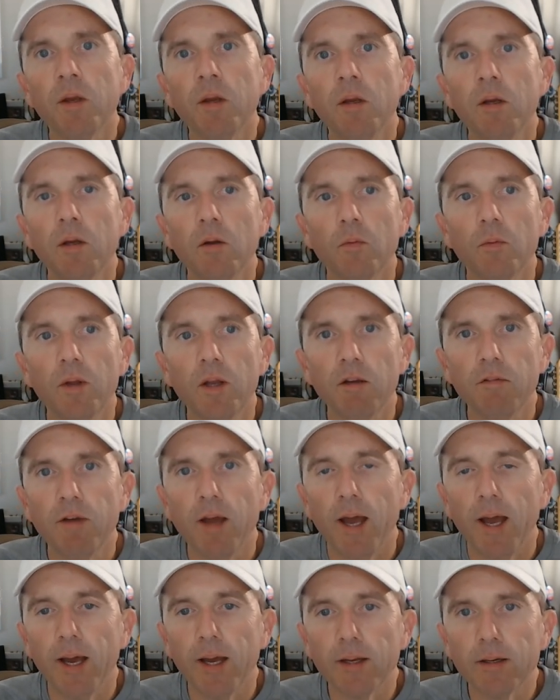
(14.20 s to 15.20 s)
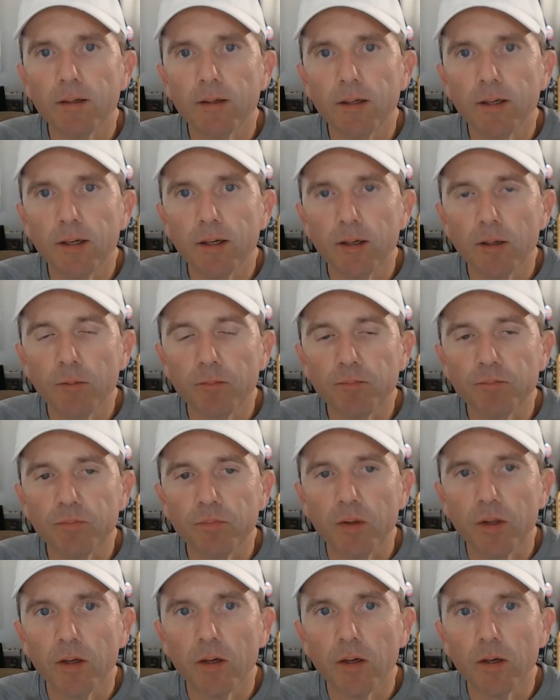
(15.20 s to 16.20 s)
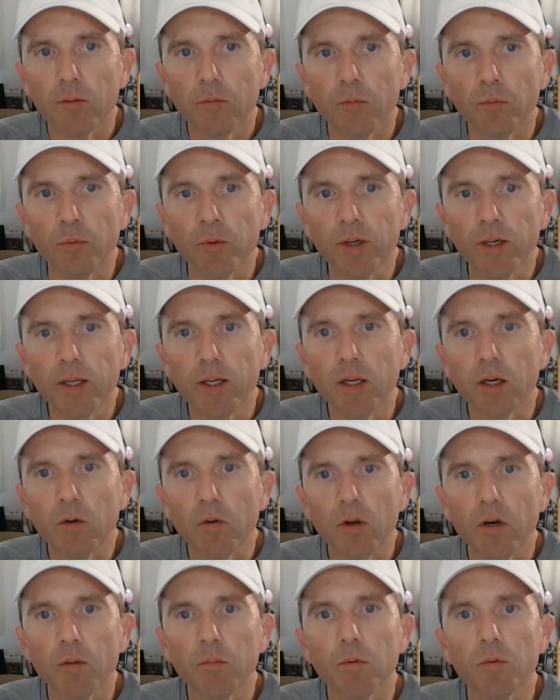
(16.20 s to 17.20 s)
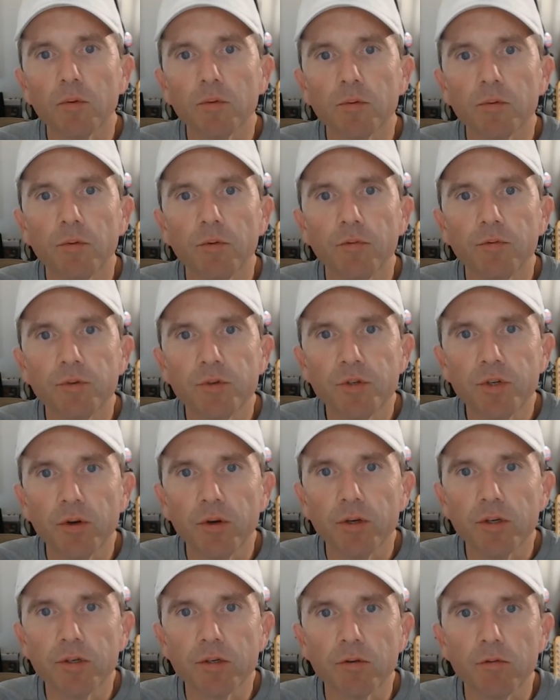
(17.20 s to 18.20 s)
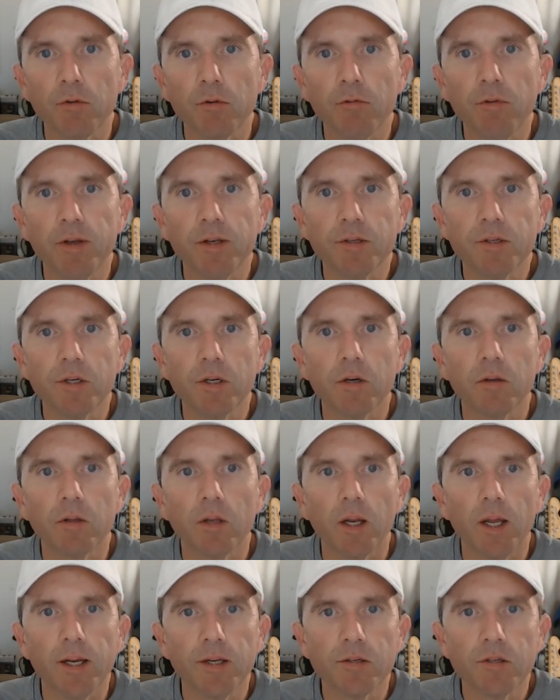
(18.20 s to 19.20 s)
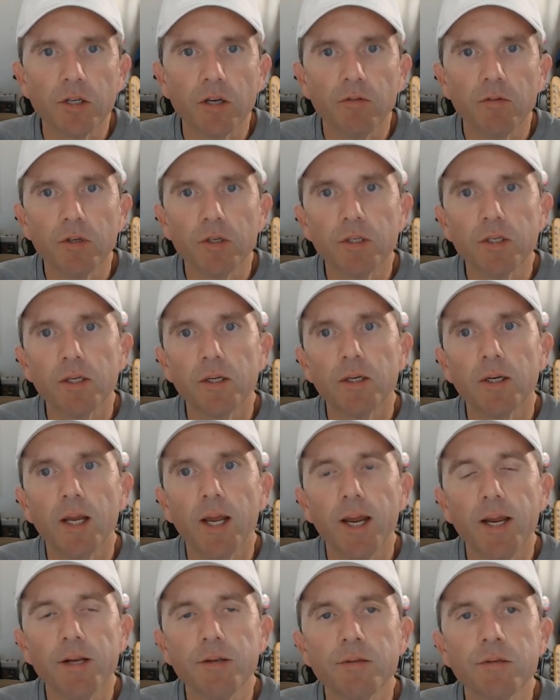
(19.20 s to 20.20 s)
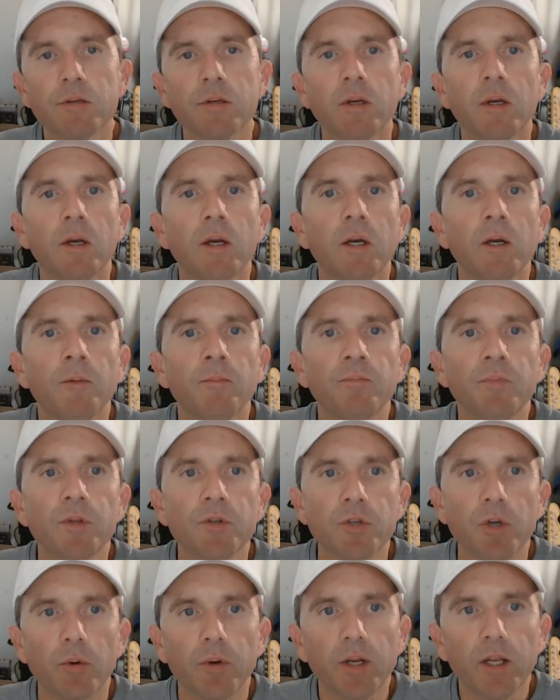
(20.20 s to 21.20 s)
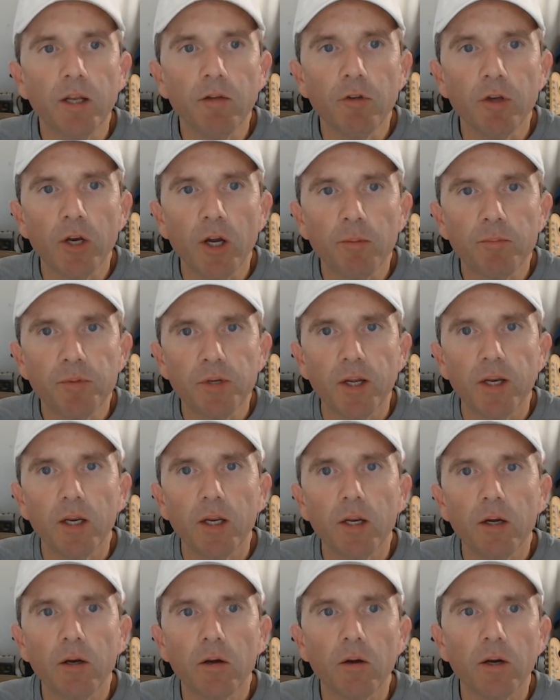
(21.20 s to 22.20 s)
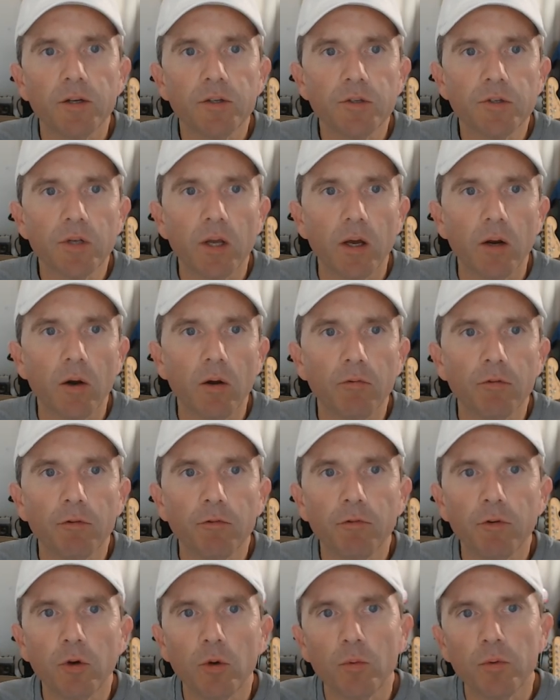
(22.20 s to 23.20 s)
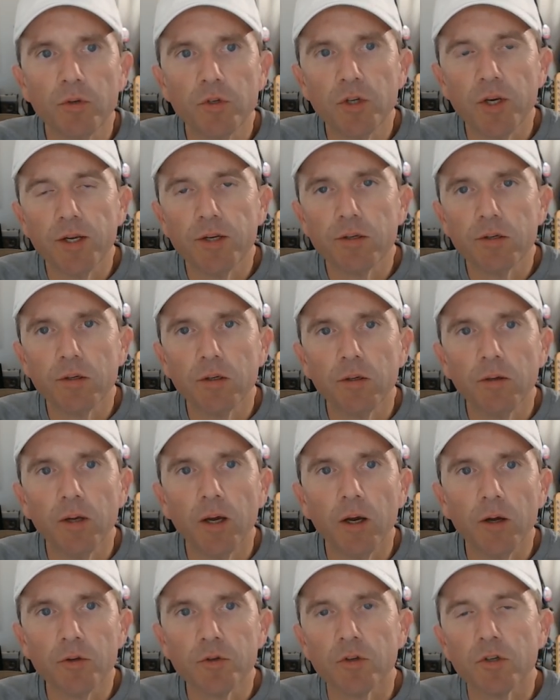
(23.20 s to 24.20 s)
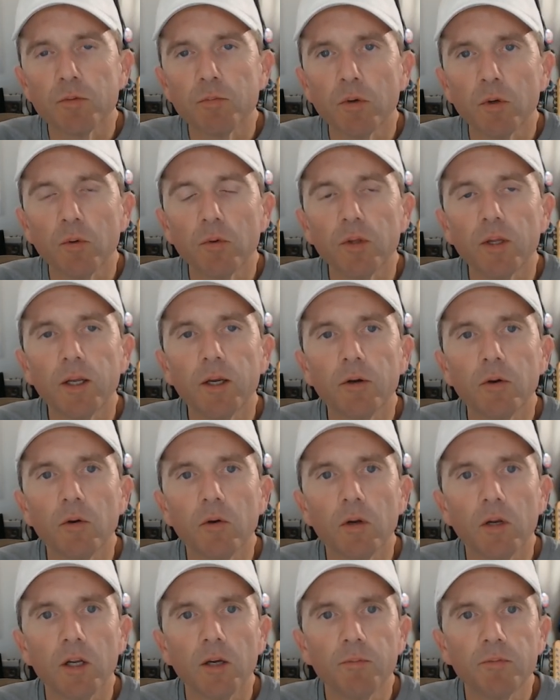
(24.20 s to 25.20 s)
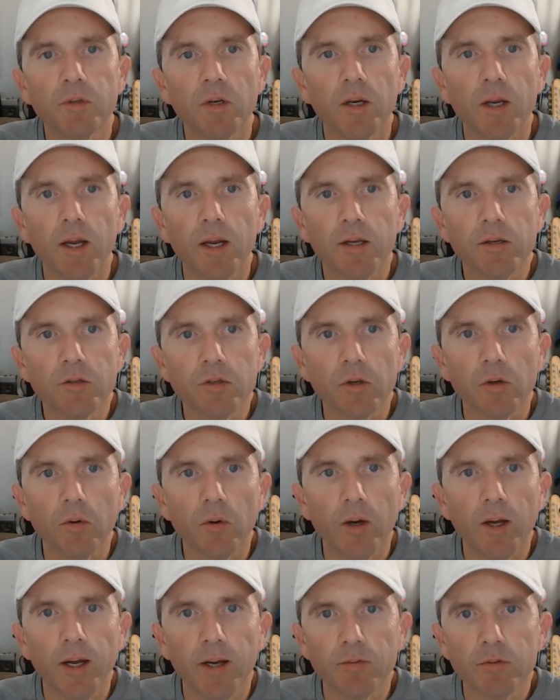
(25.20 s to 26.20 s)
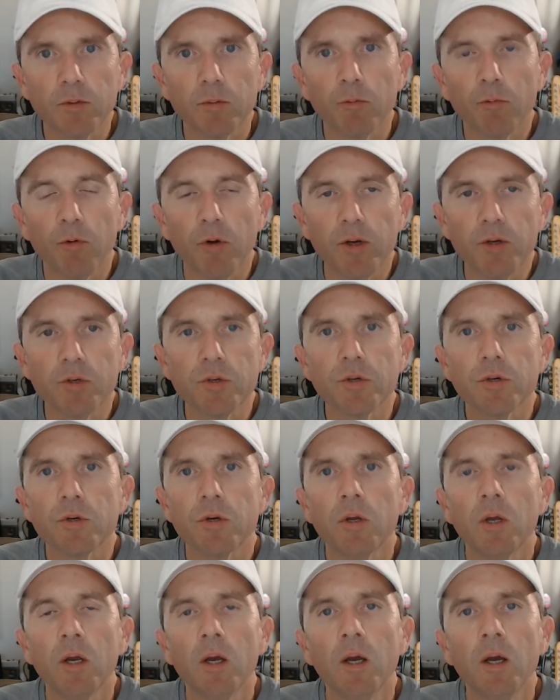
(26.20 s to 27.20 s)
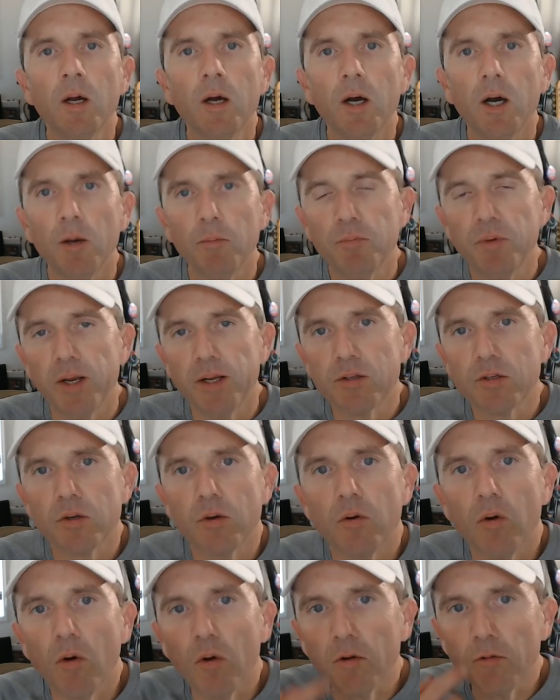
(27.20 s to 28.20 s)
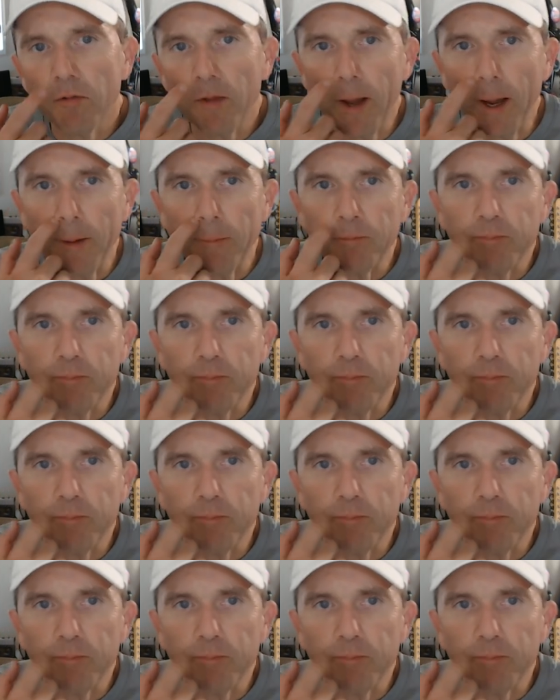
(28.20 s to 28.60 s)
We have had a really incredible series of events here in the last 7 to 10 days. So I want to give you an update here. I just got off the phone with Jason. I also spoke with the Hero Club today, so I have some fresh updates on all of that.